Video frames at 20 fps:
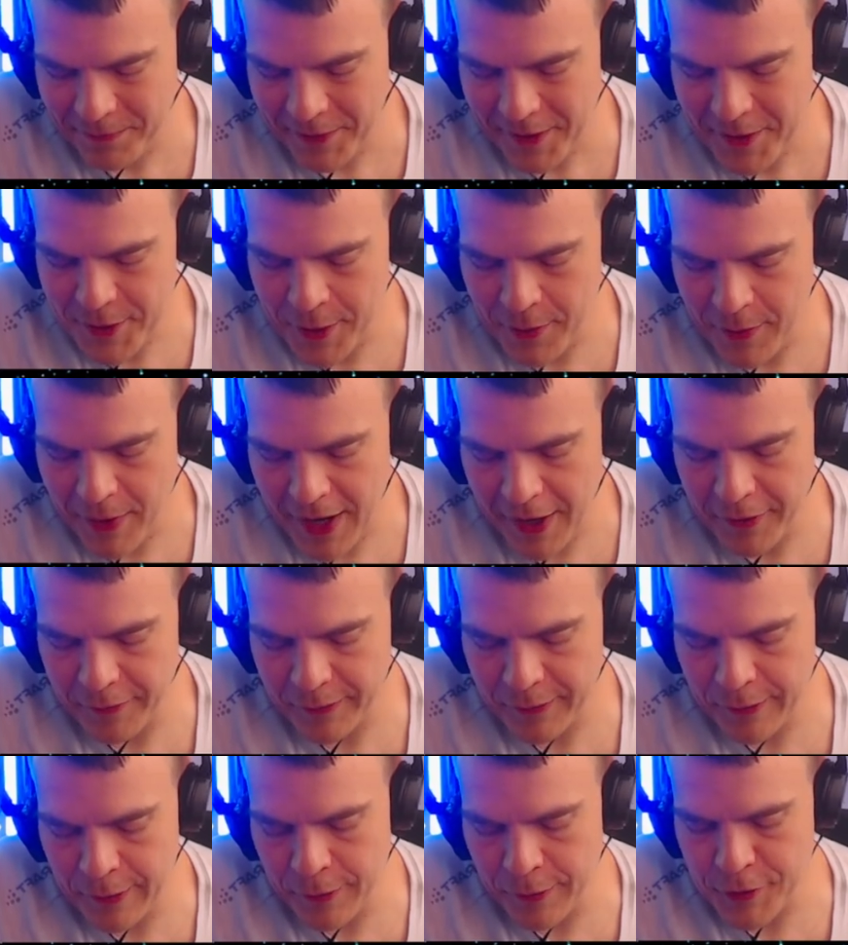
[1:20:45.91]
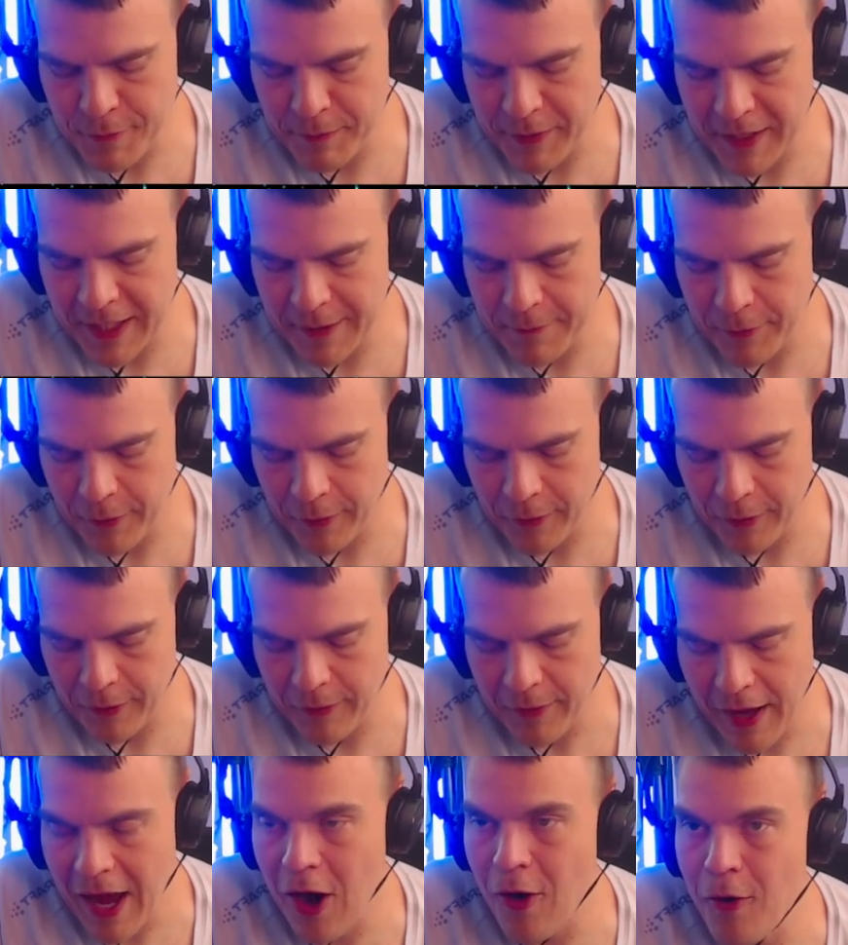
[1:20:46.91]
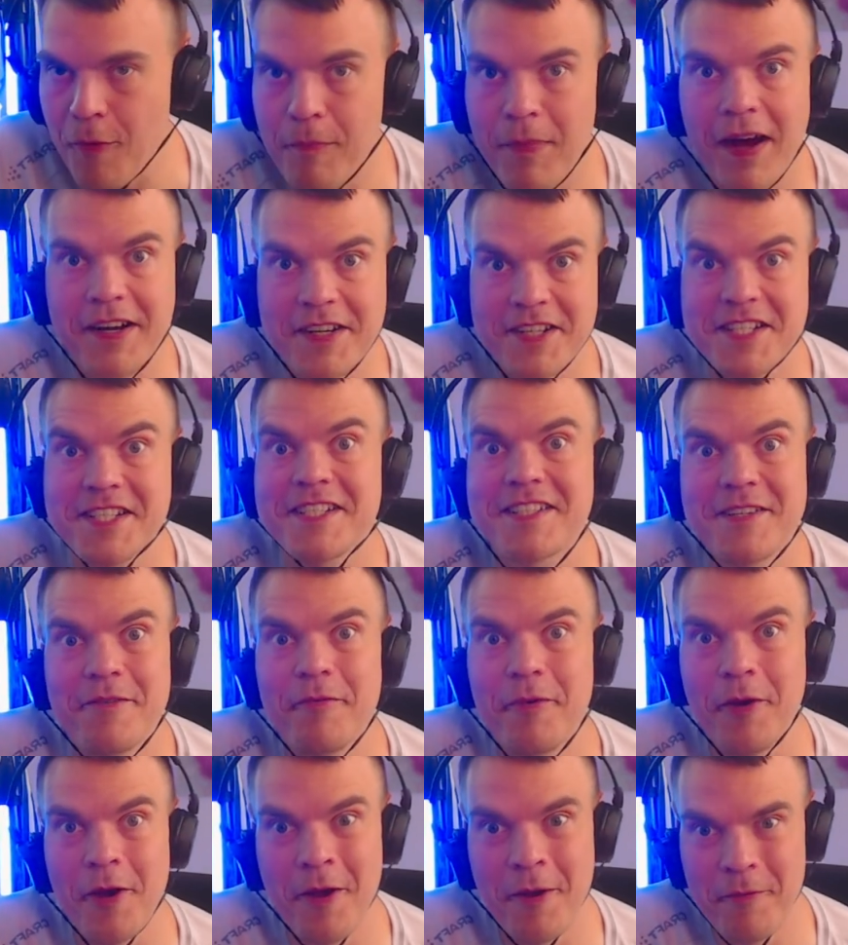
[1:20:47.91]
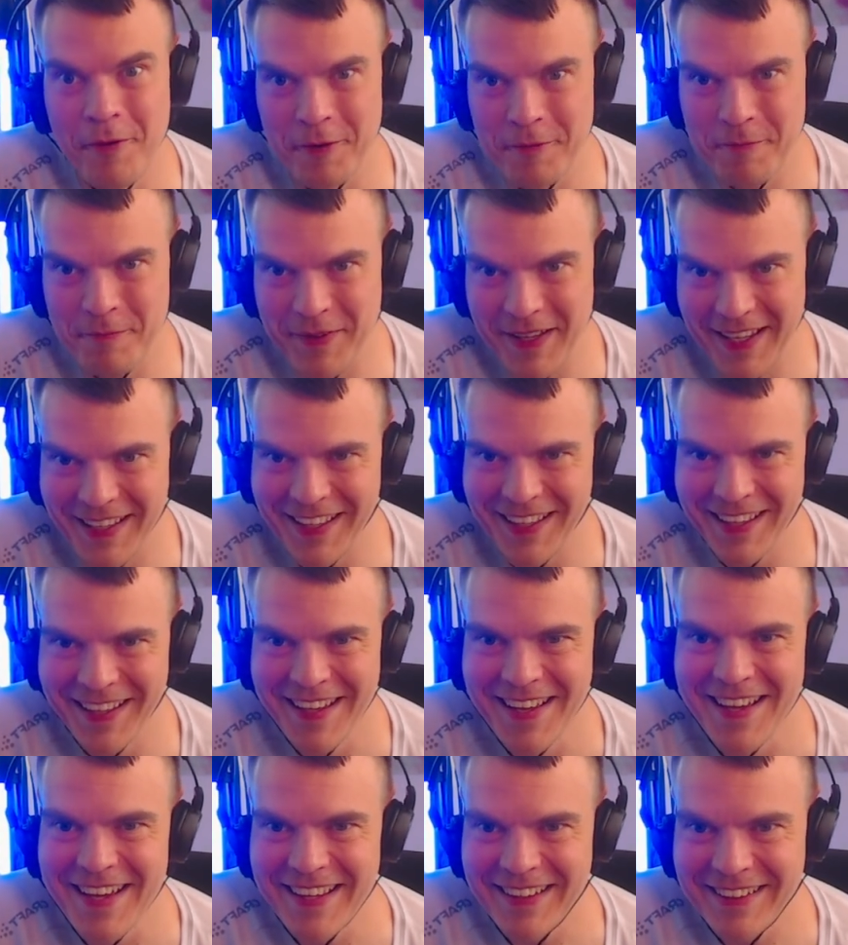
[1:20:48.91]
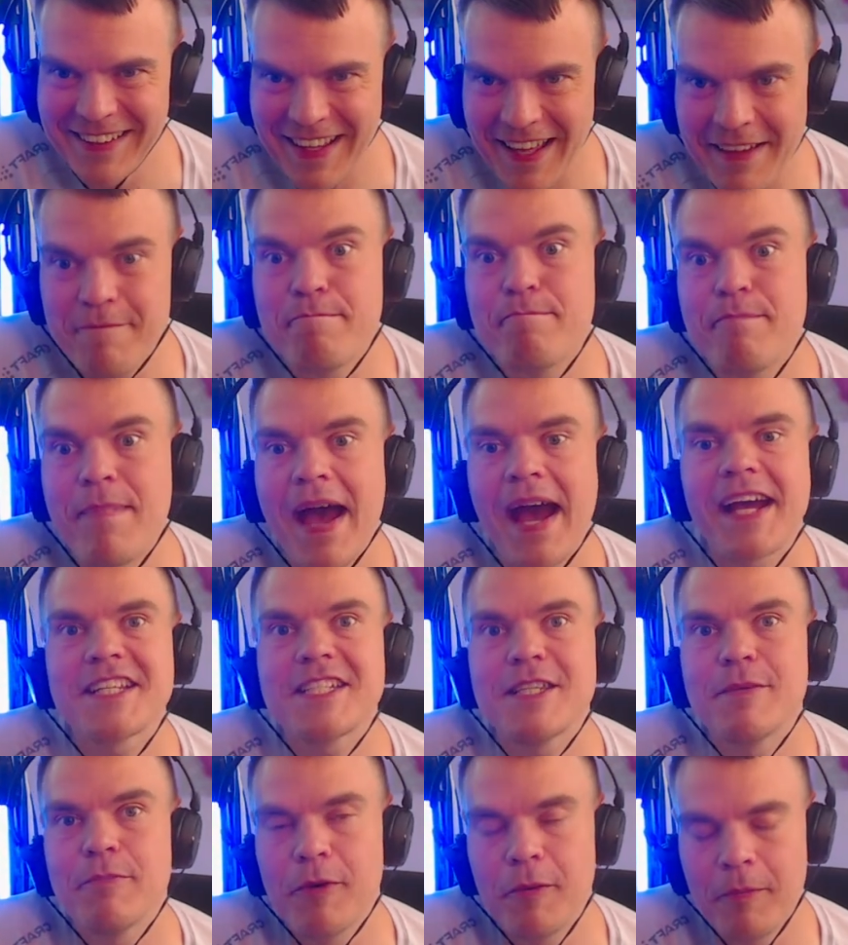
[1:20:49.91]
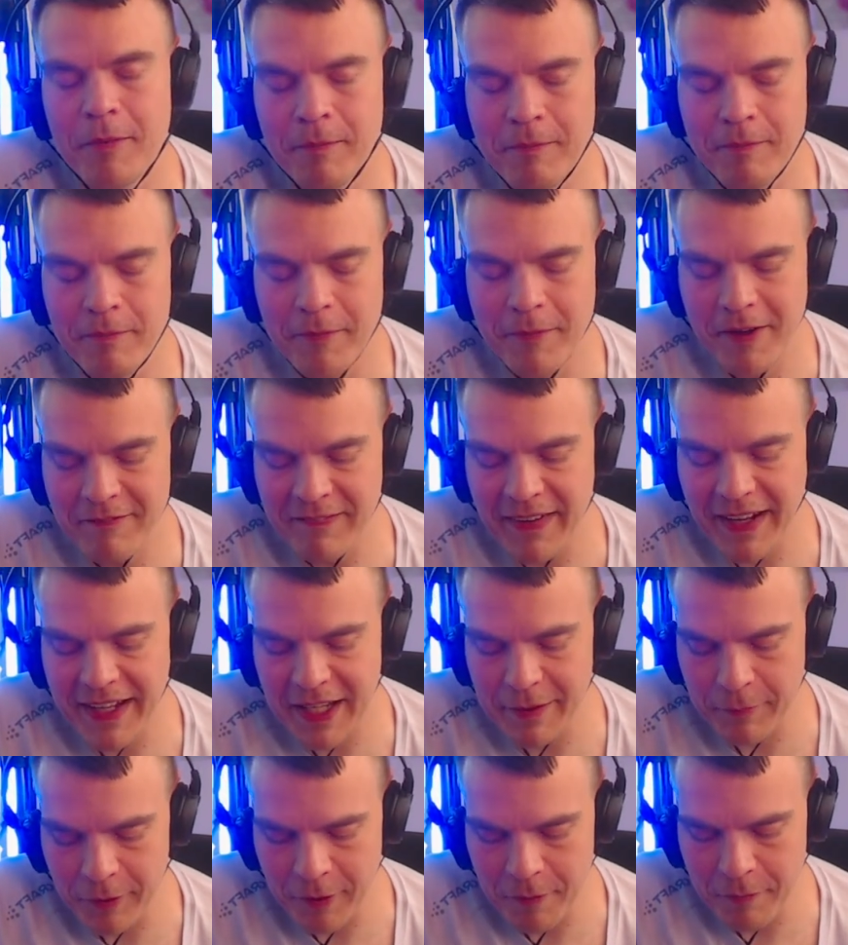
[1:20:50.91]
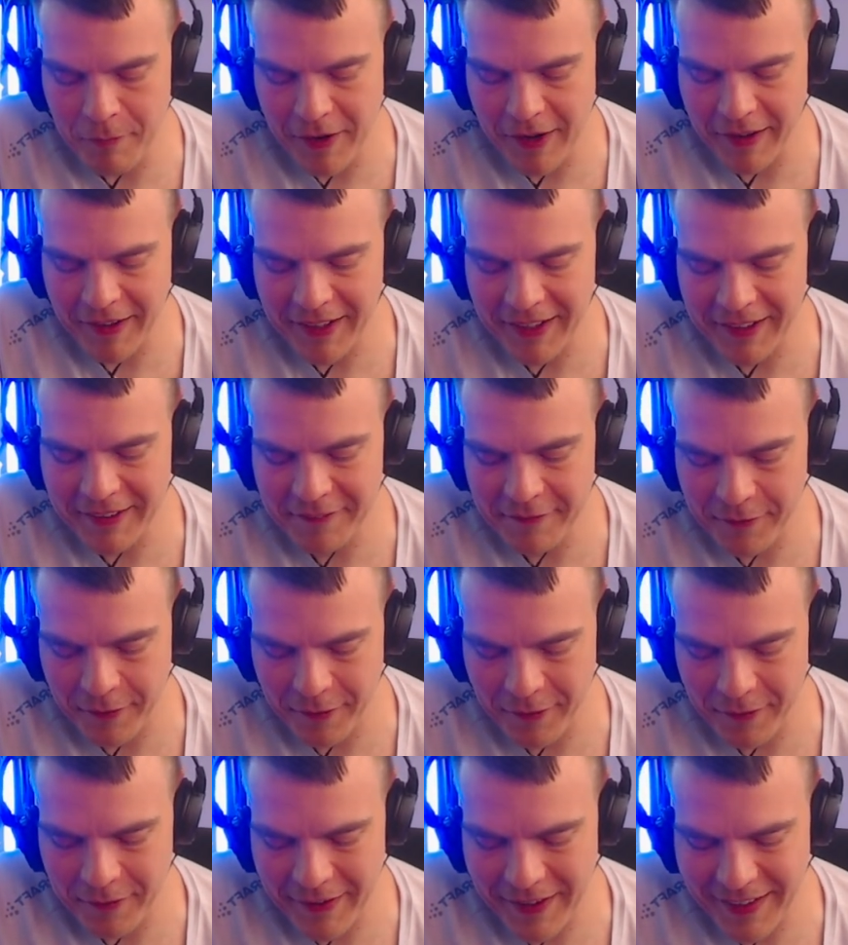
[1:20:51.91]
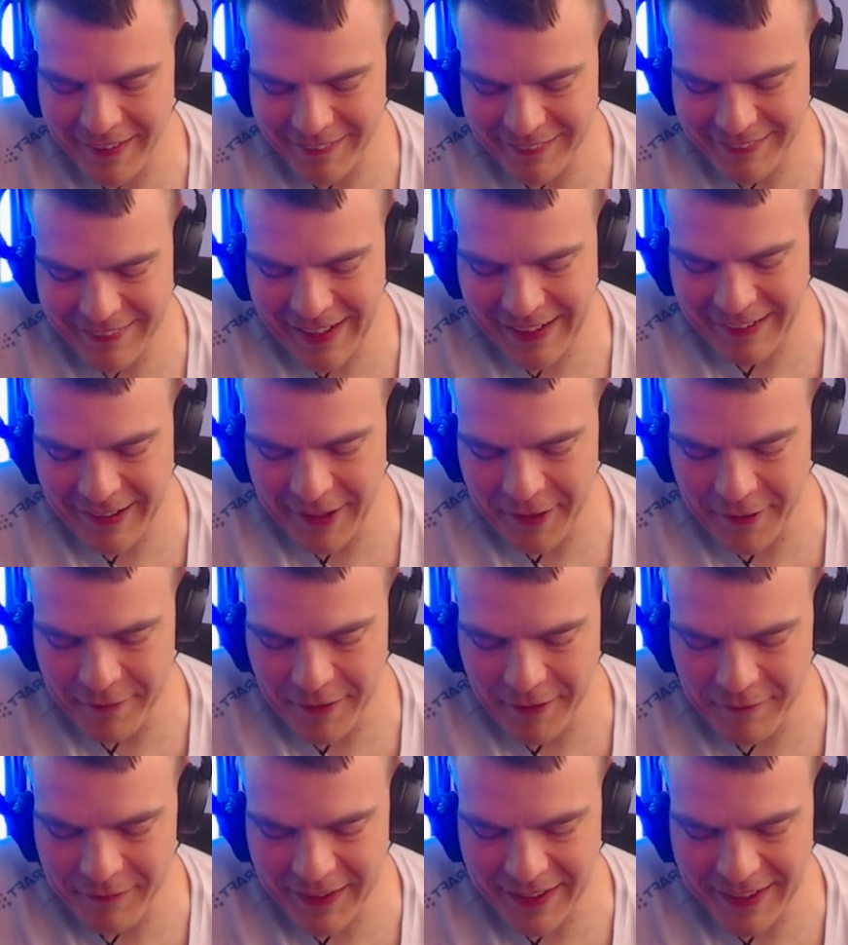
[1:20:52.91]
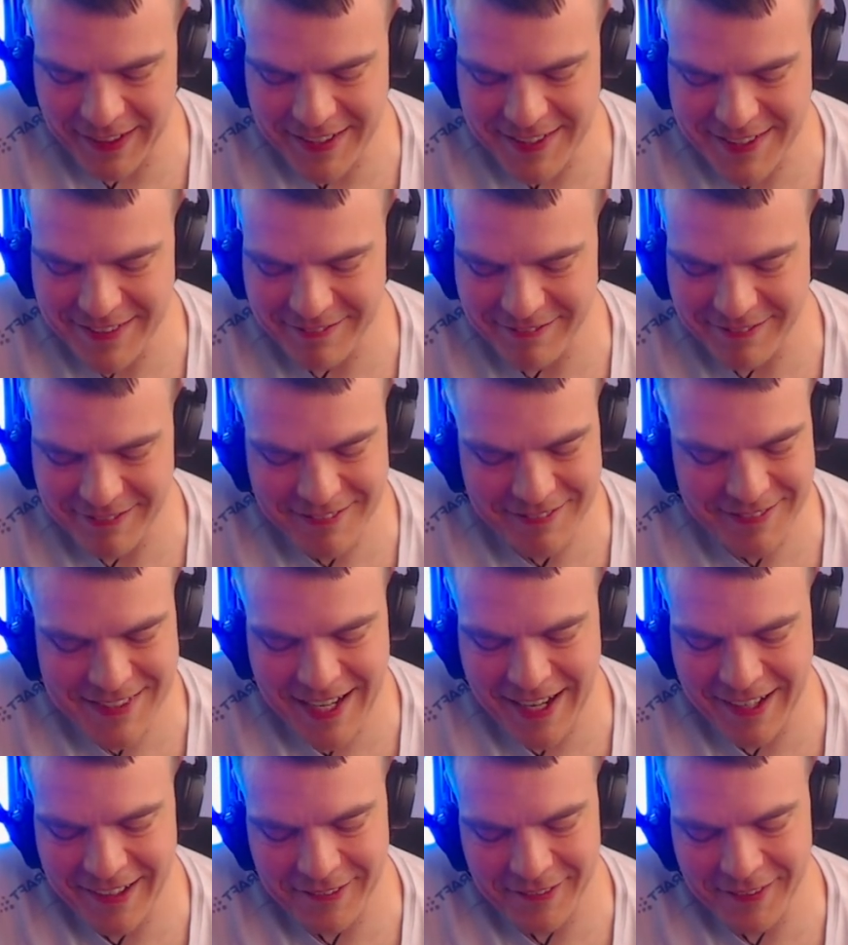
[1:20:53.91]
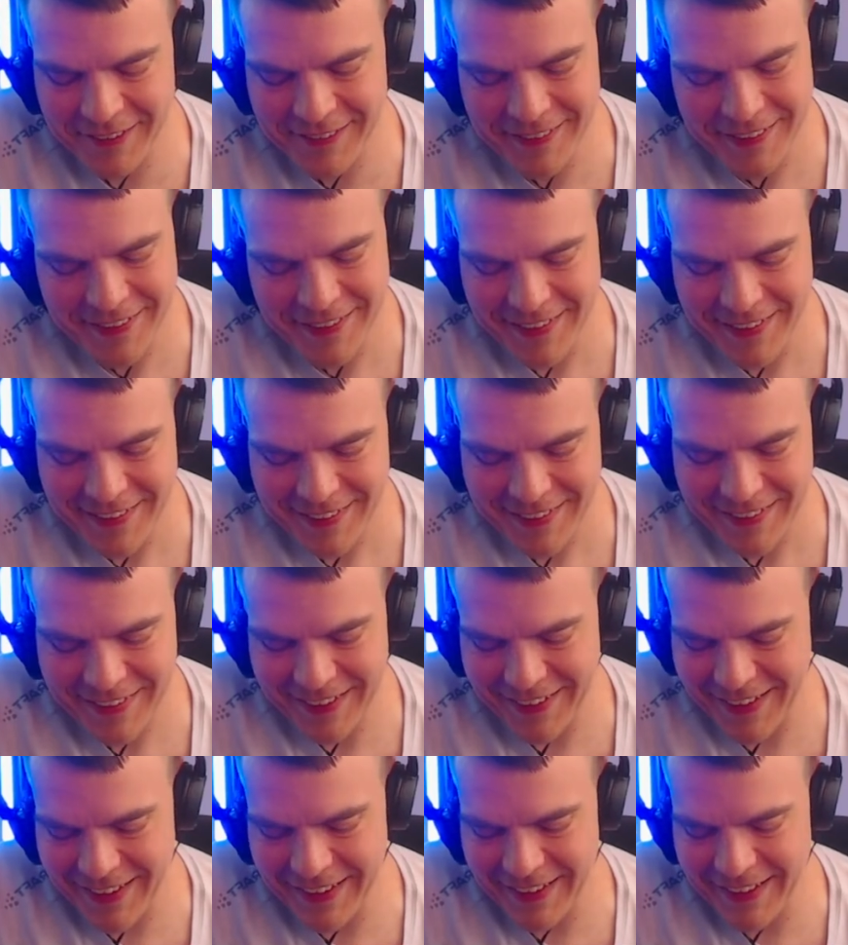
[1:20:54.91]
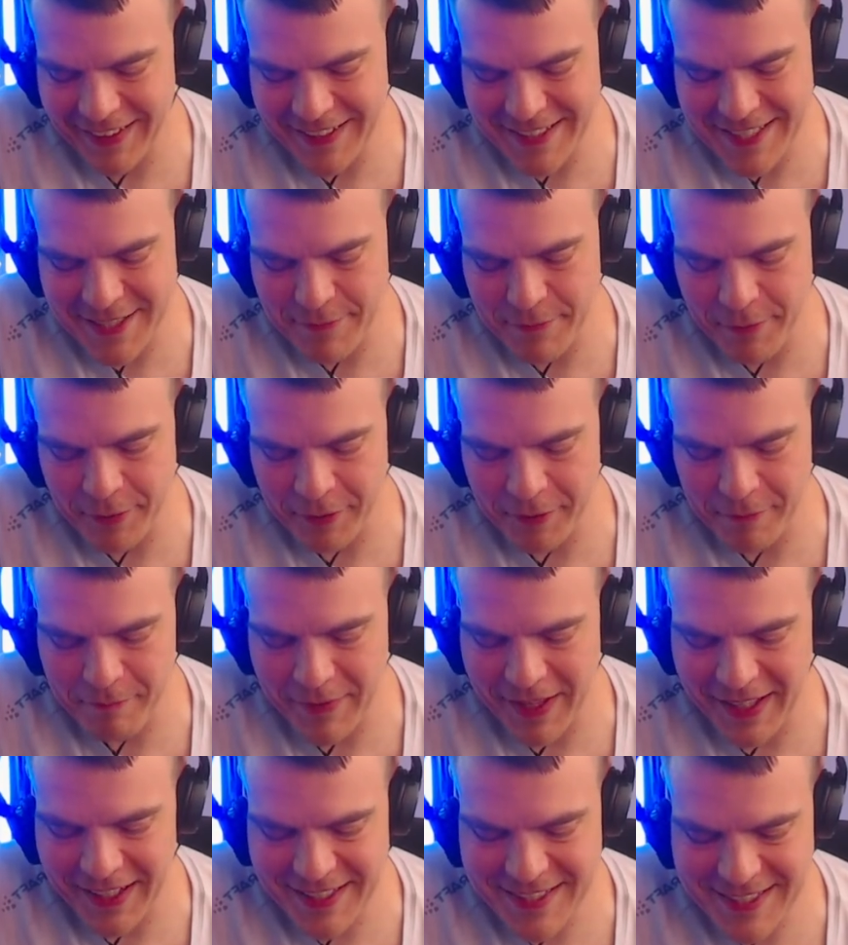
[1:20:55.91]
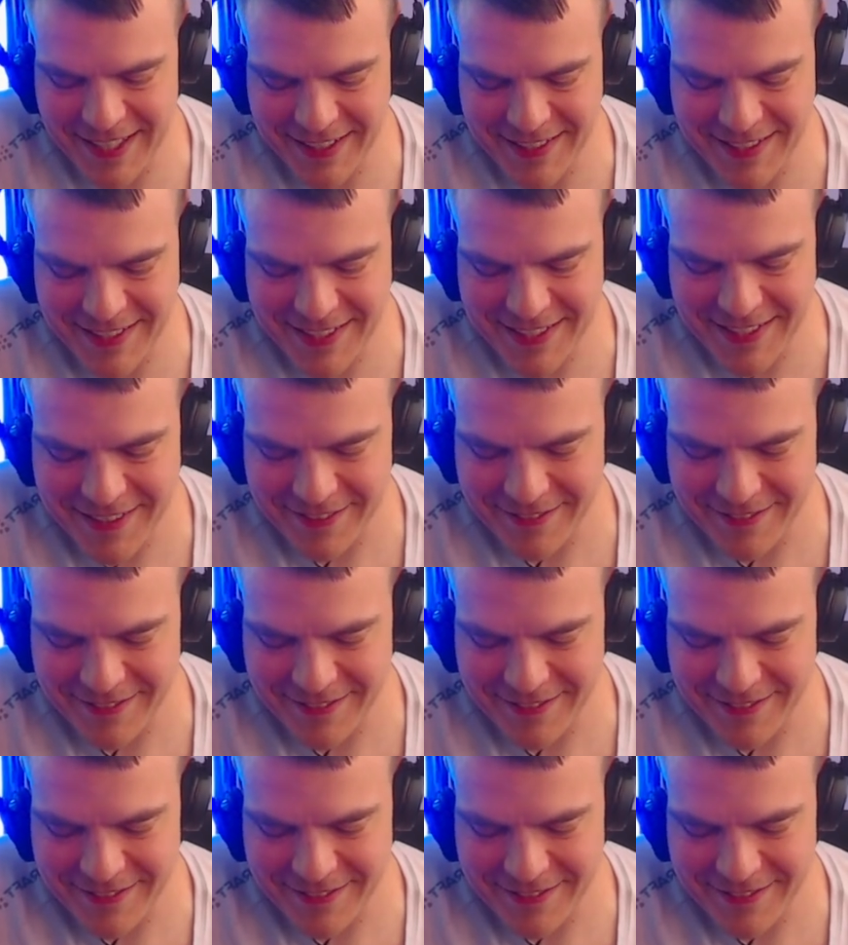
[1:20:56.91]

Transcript: So out of those people, how much would be the maximum viable market for that kind of a Finnish channel? Like, it just wouldn't make sense.